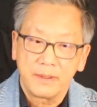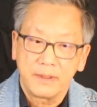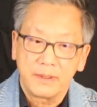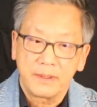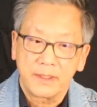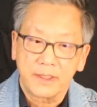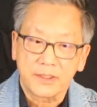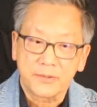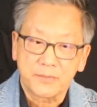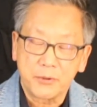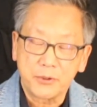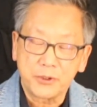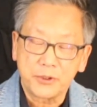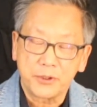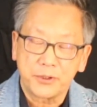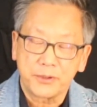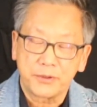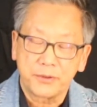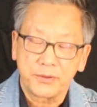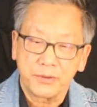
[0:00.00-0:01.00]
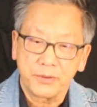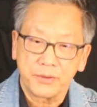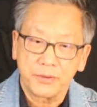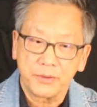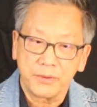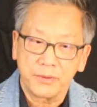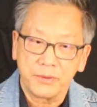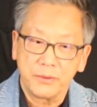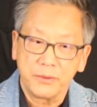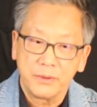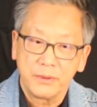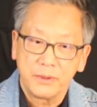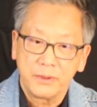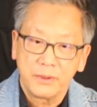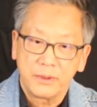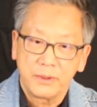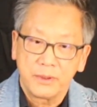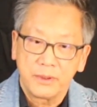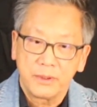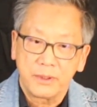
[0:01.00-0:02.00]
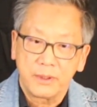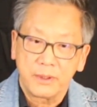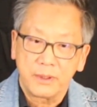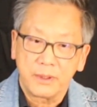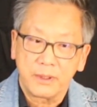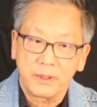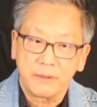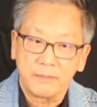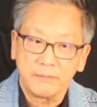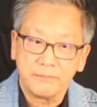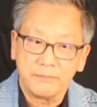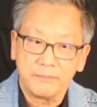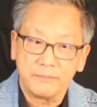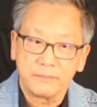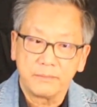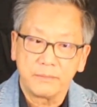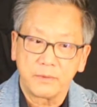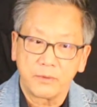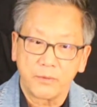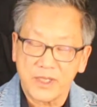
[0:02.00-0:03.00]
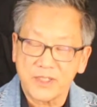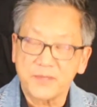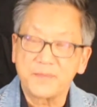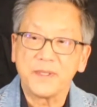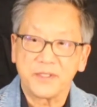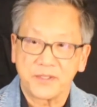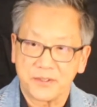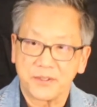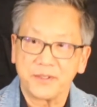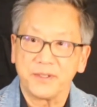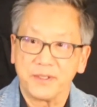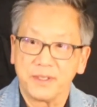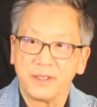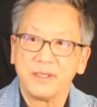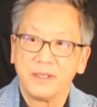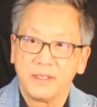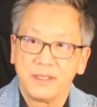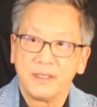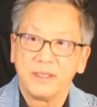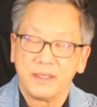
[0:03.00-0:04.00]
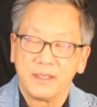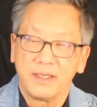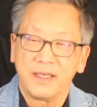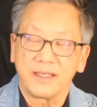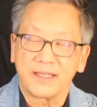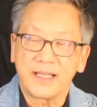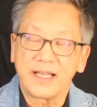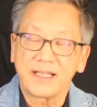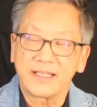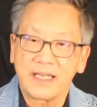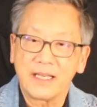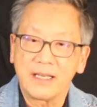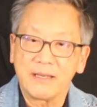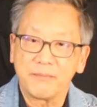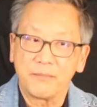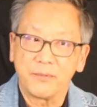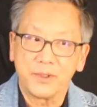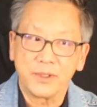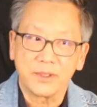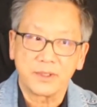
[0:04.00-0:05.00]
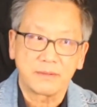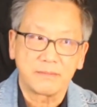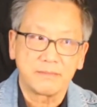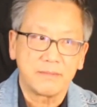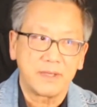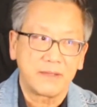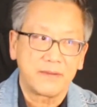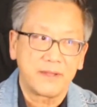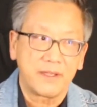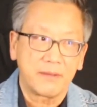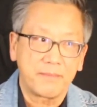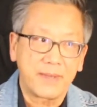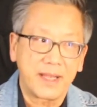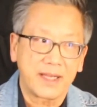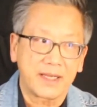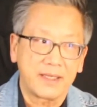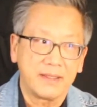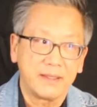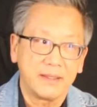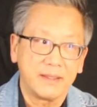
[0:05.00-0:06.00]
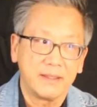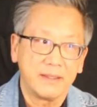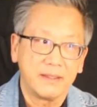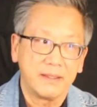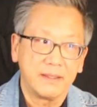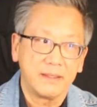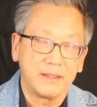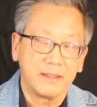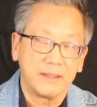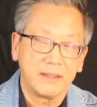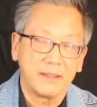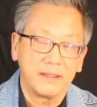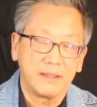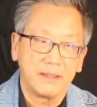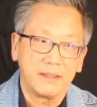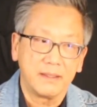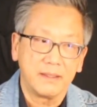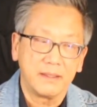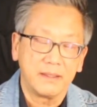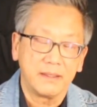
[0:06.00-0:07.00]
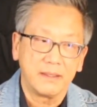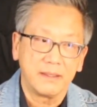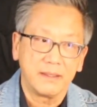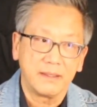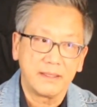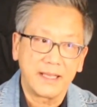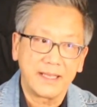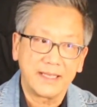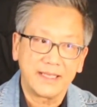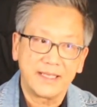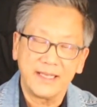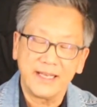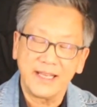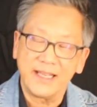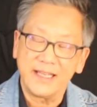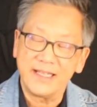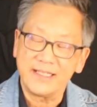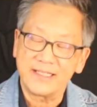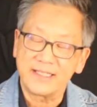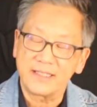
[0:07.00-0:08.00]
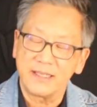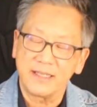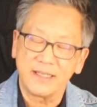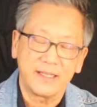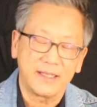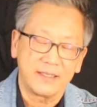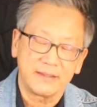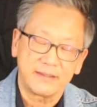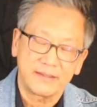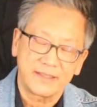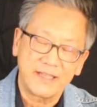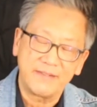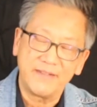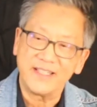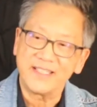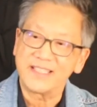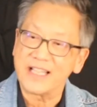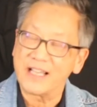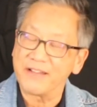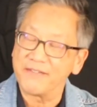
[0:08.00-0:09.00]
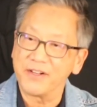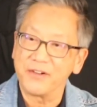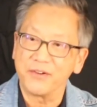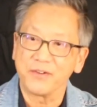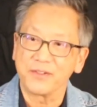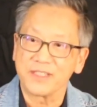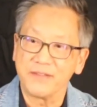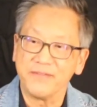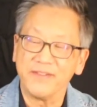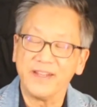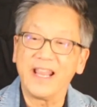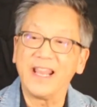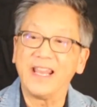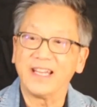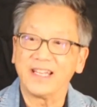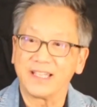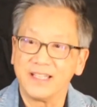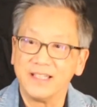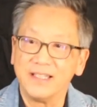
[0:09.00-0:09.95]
exposure to Westminster at that time was, I think, back in 1977 or 78.